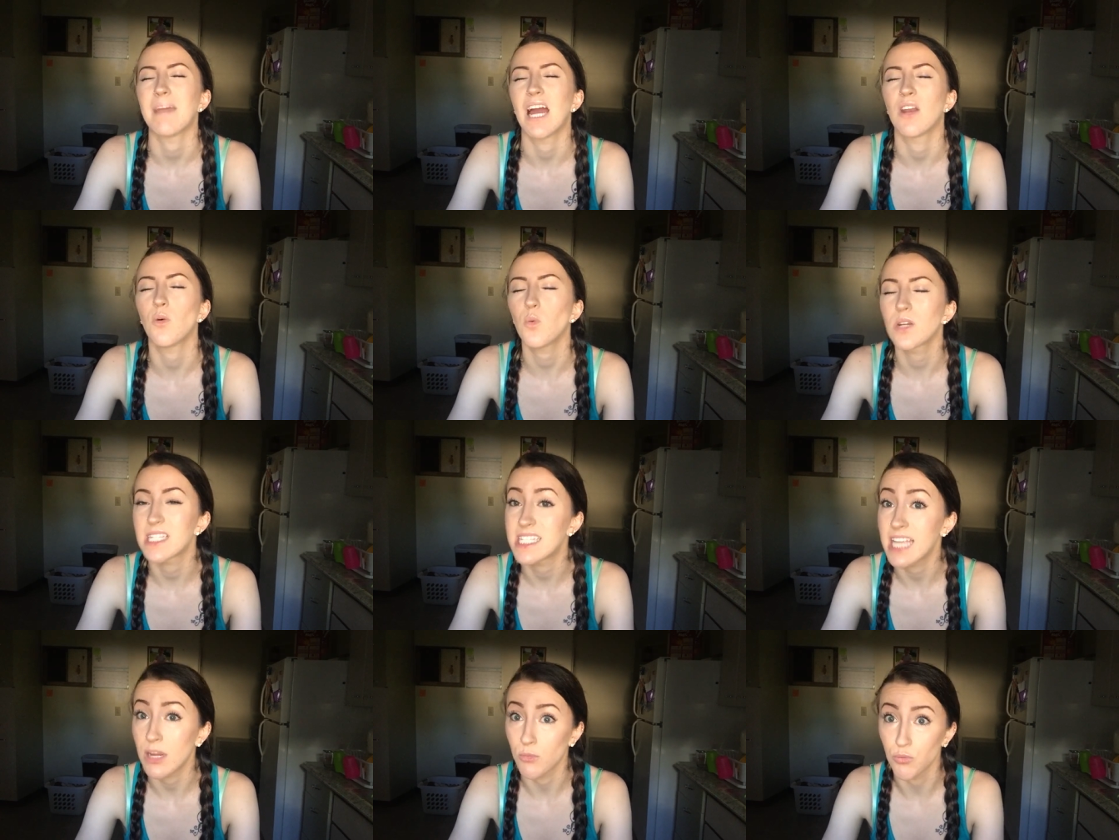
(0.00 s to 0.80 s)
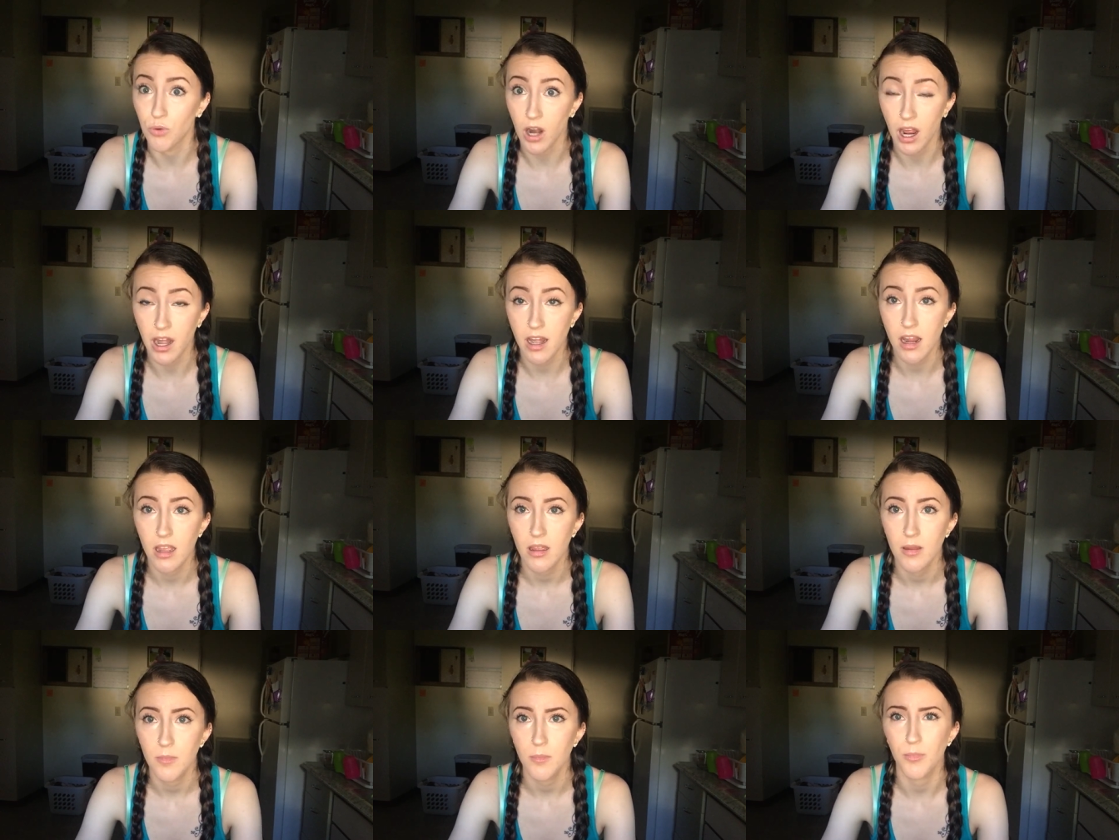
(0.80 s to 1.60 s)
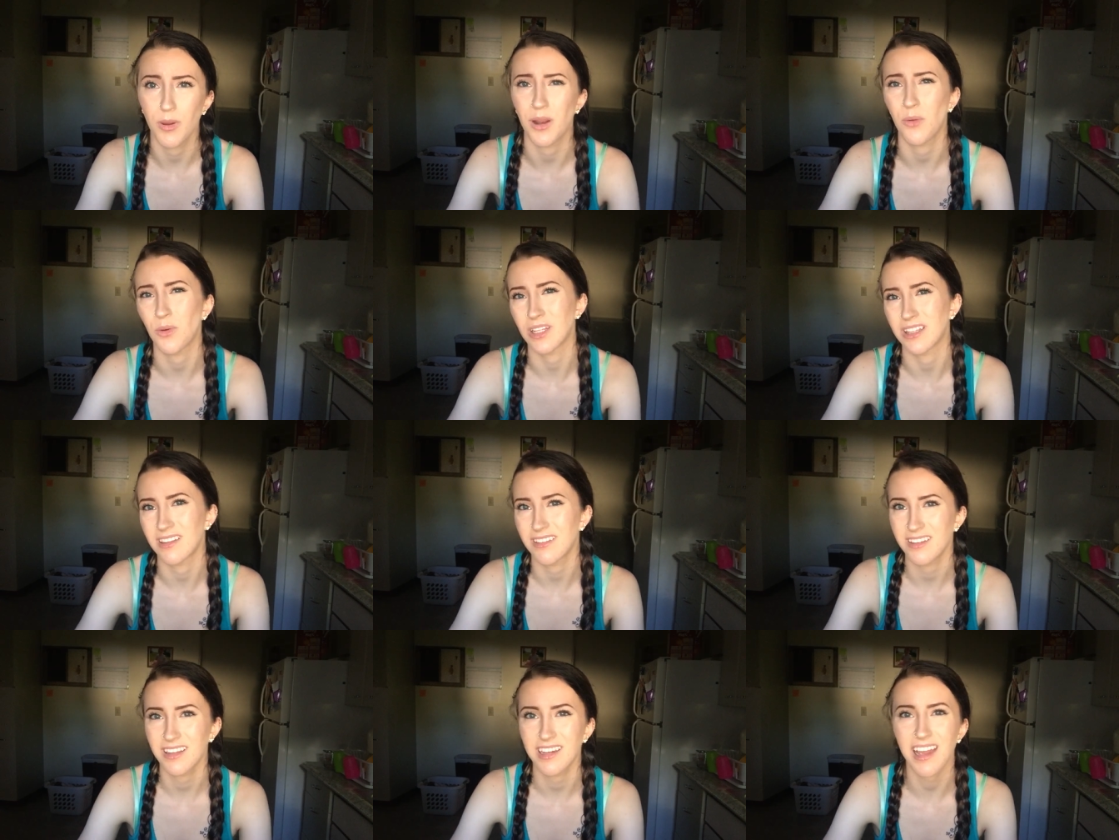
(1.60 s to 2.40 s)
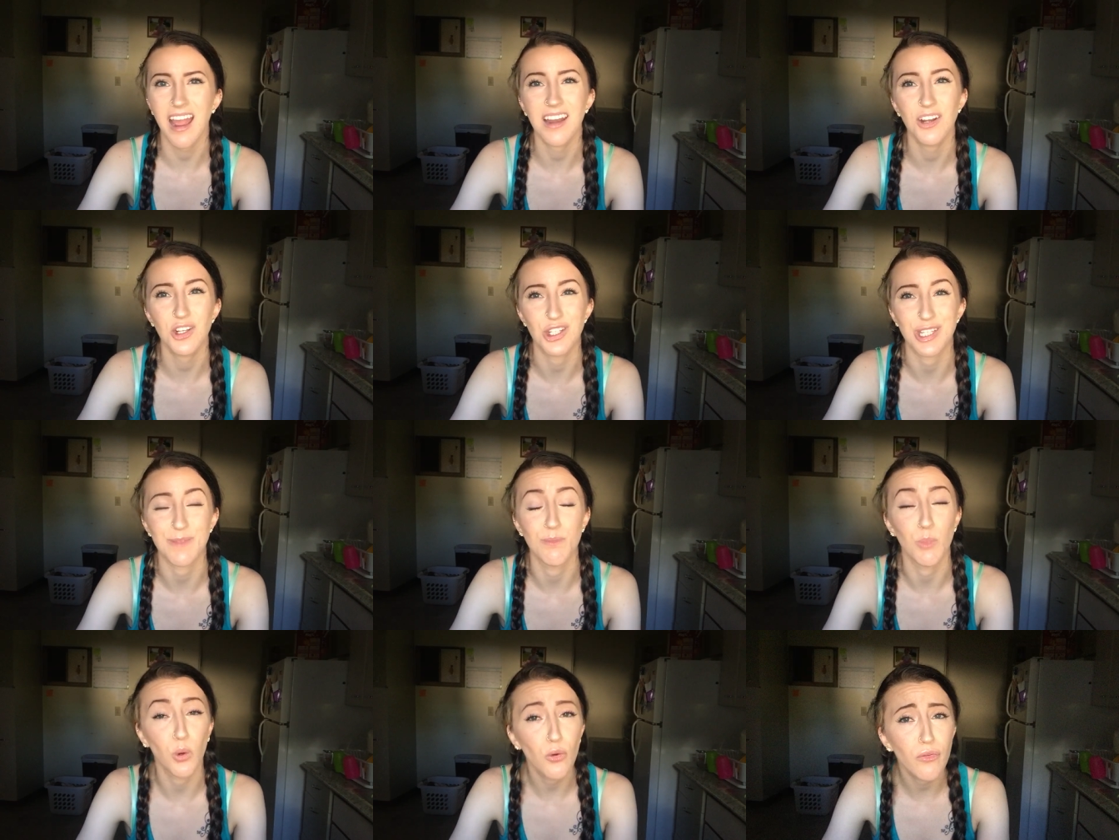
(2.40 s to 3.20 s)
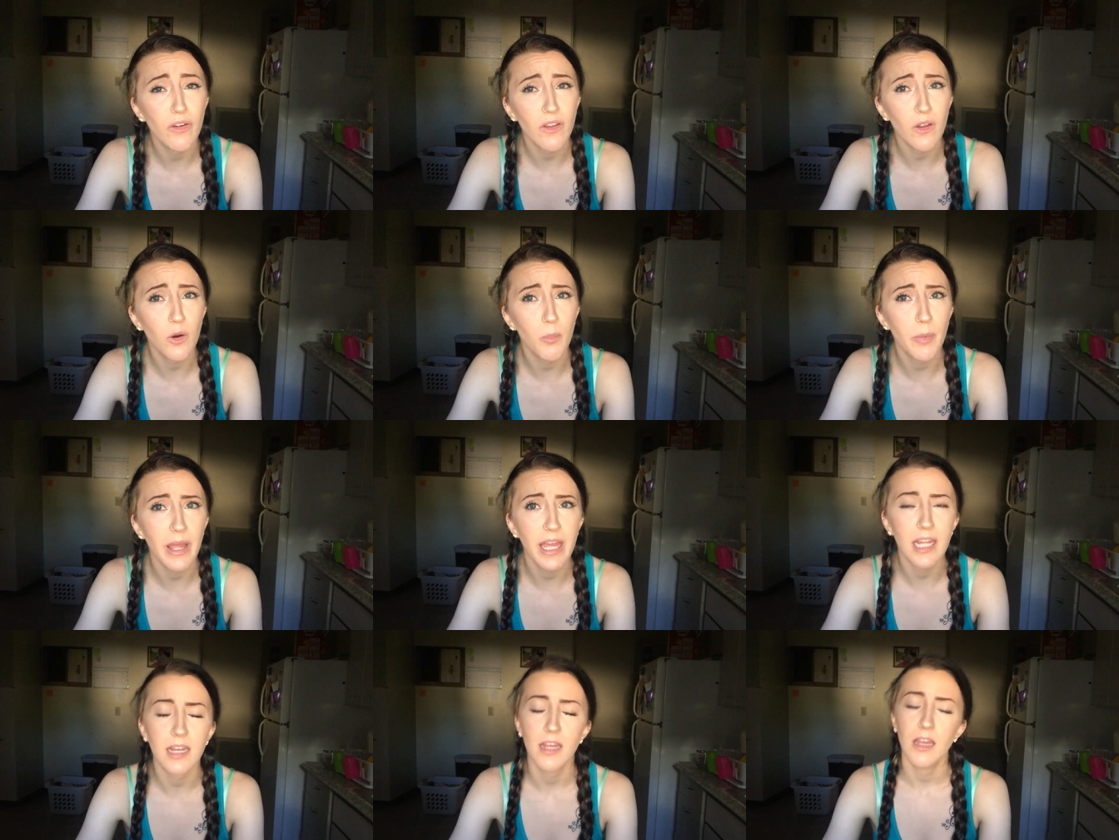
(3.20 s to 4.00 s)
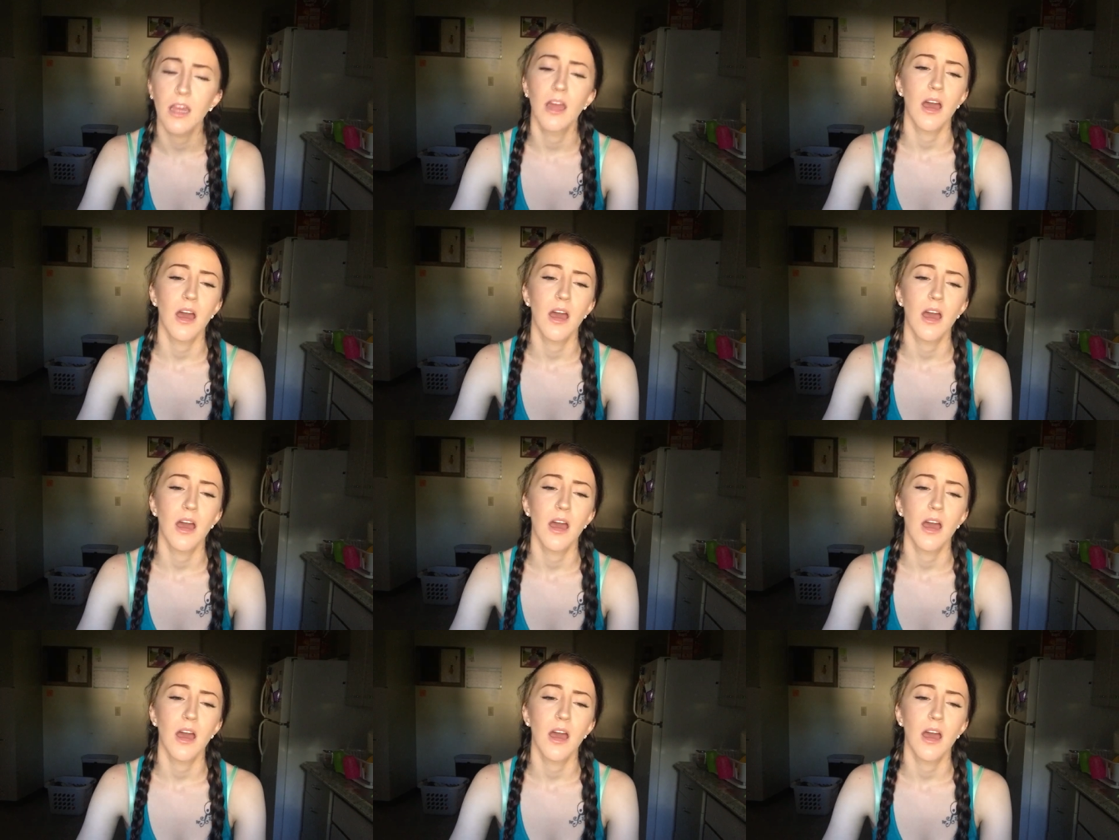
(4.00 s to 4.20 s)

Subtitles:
I don't want to say run, but it would kind of just move a little bit.